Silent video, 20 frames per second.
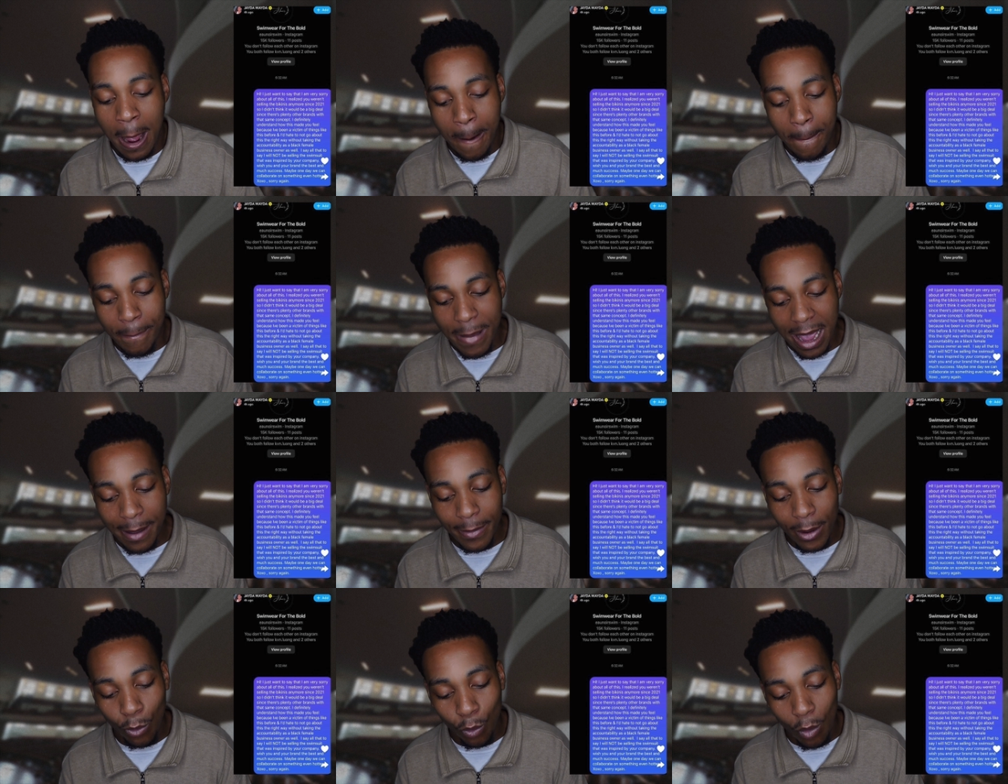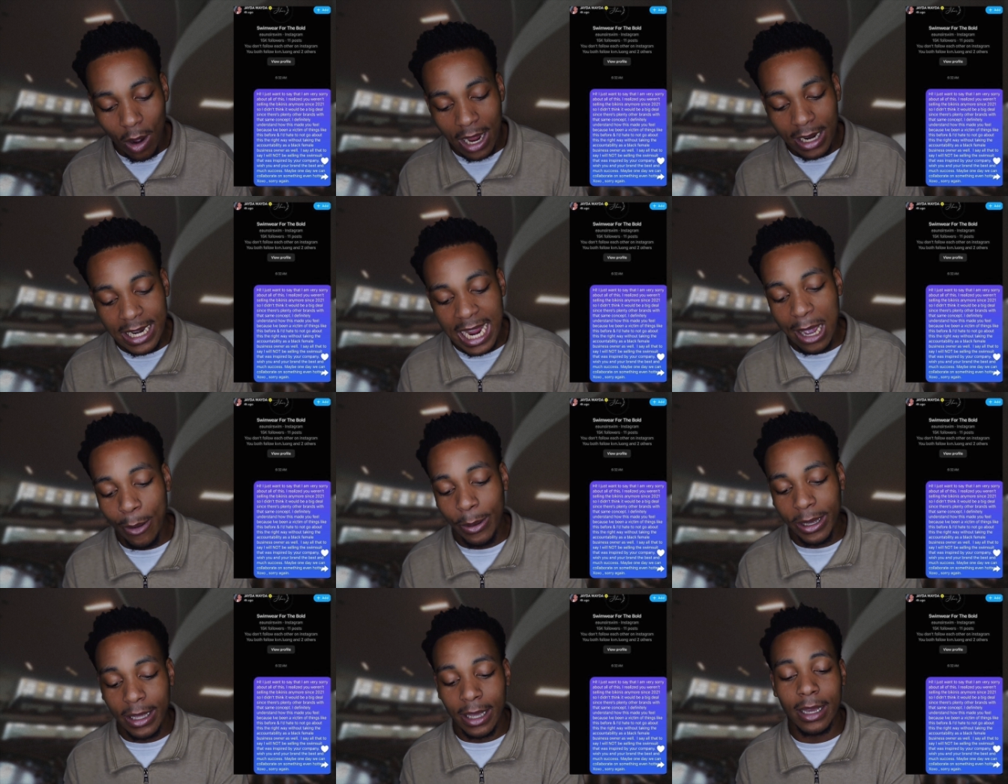Maybe one
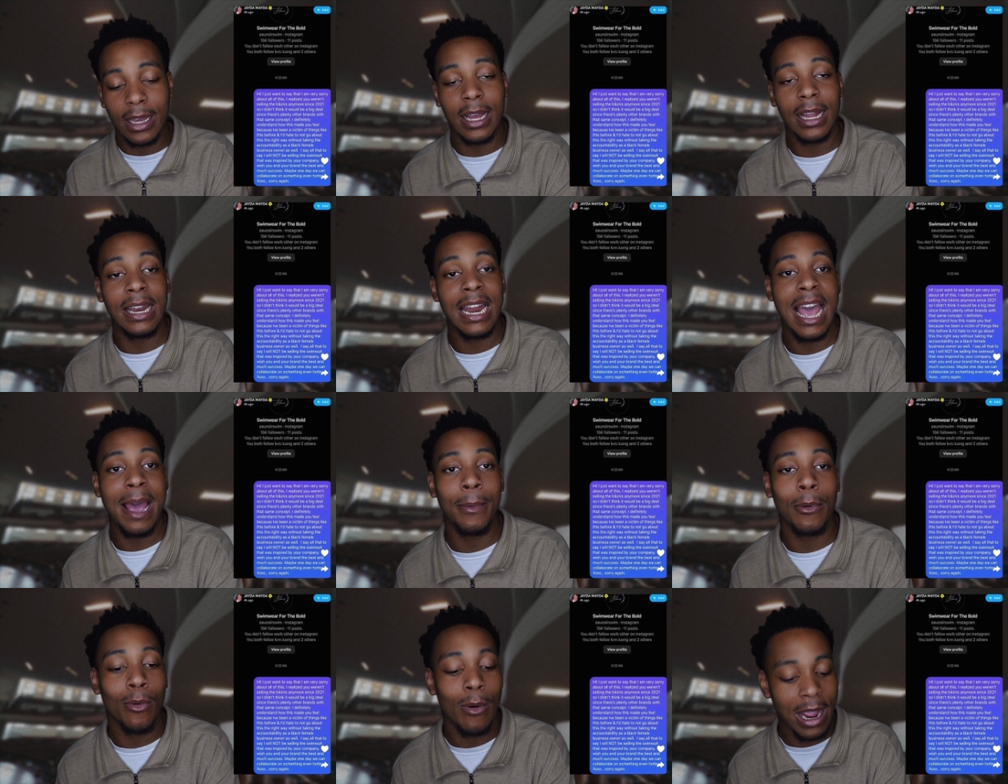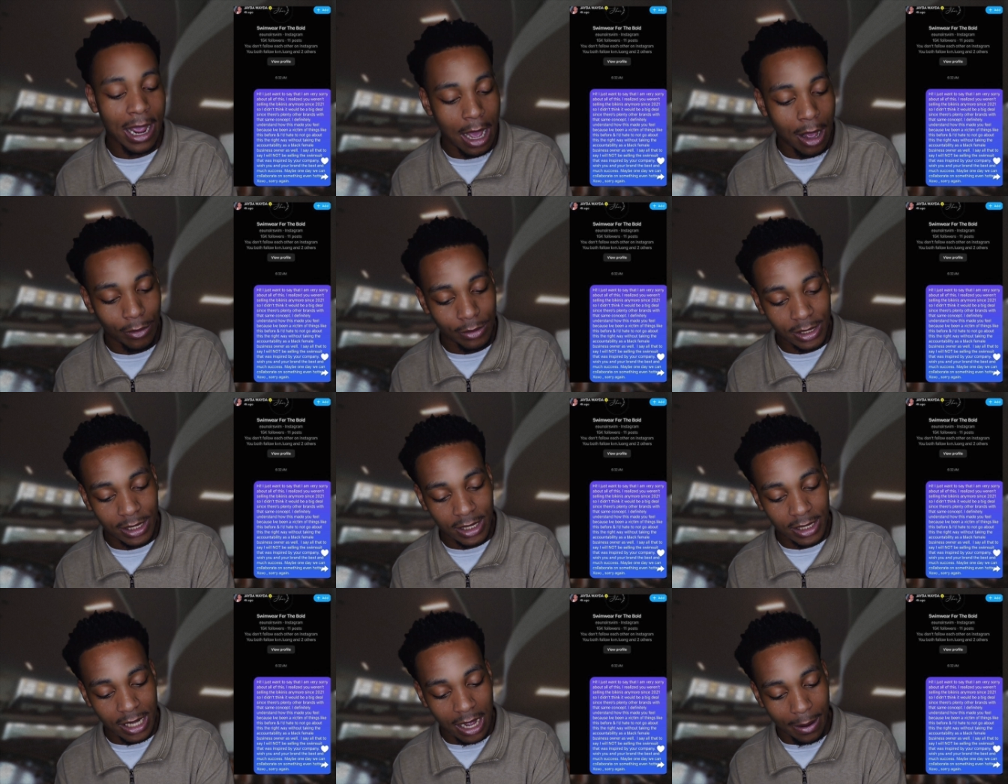day we can collaborate on
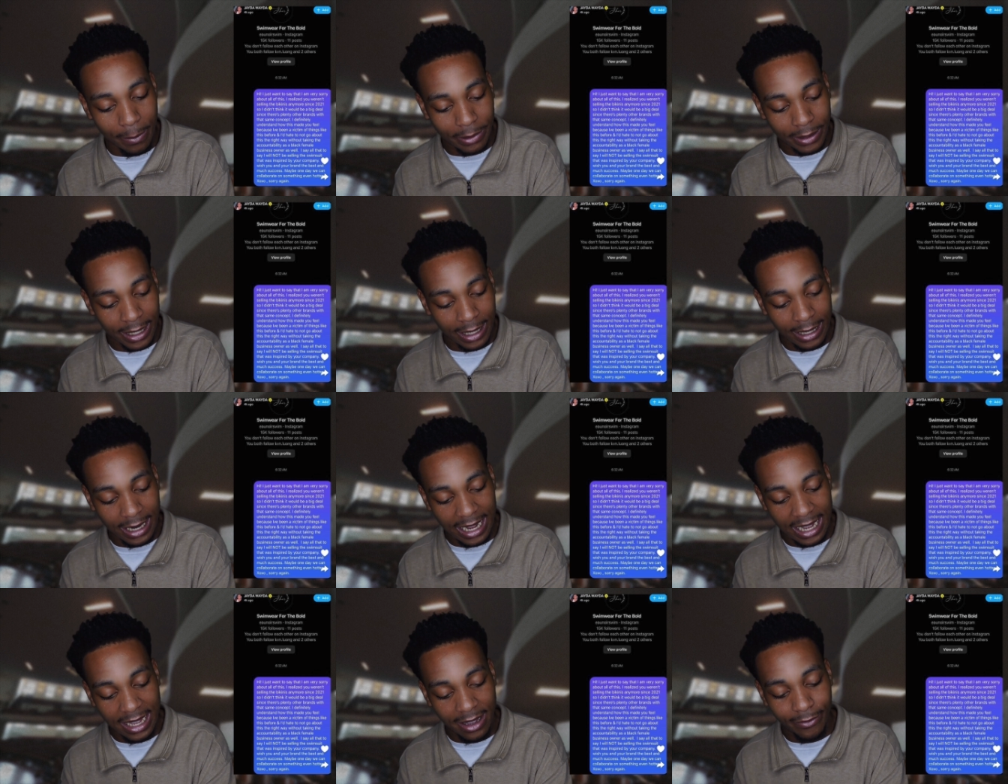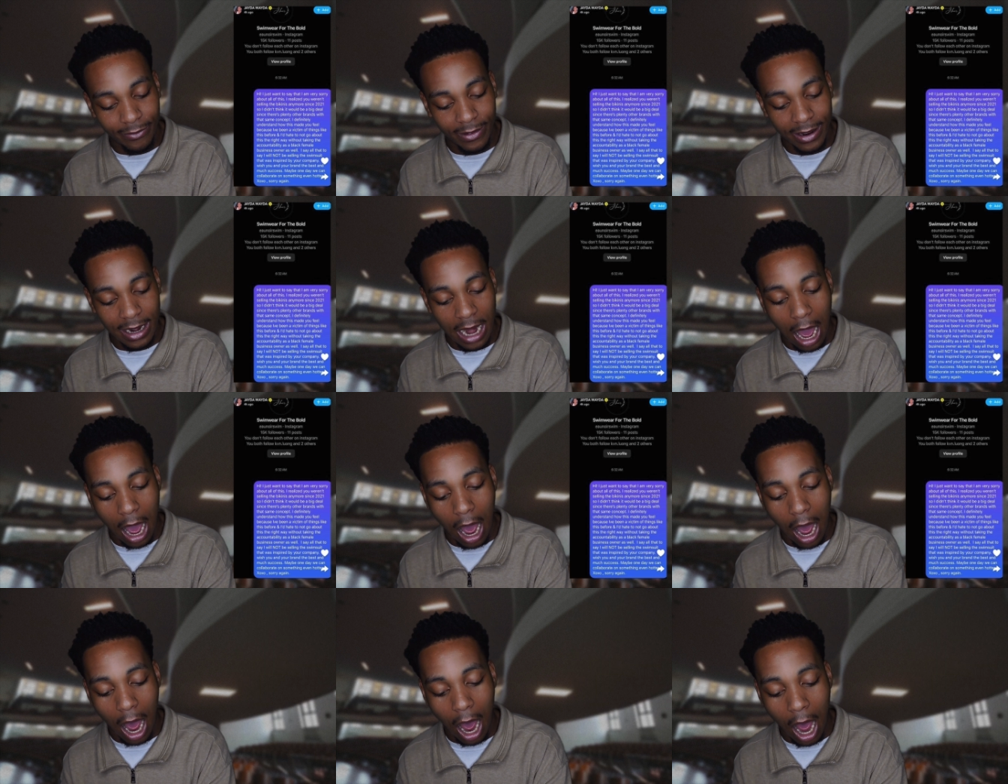something even
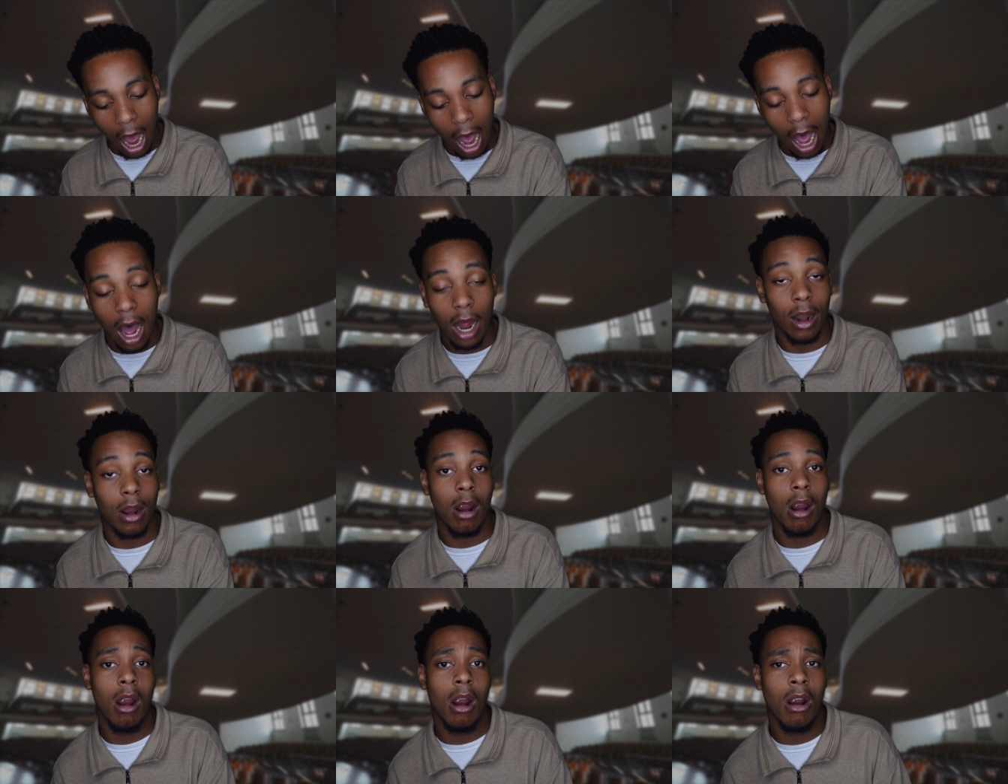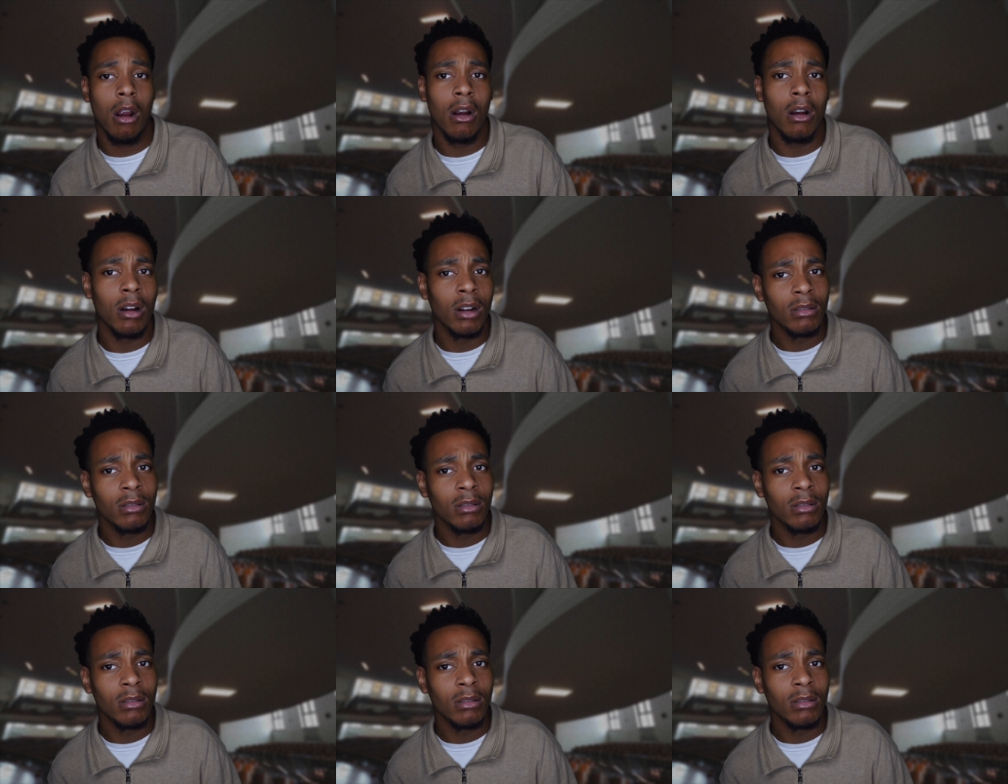hotter